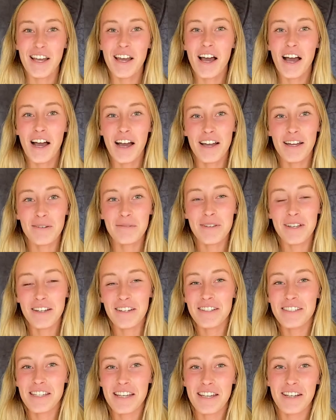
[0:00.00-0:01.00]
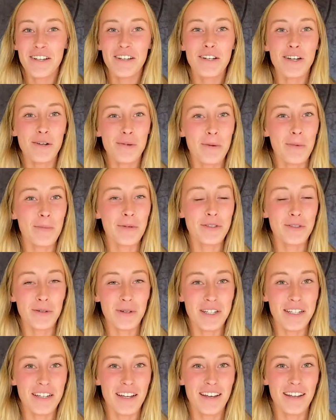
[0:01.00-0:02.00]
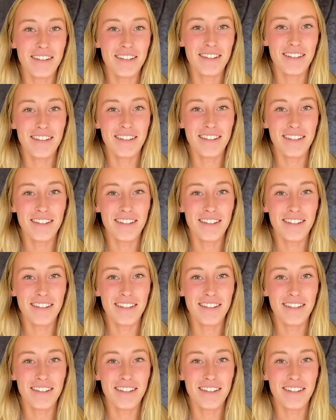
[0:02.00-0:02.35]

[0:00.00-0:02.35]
Hi, I'm Kira Sager and I'm number 29.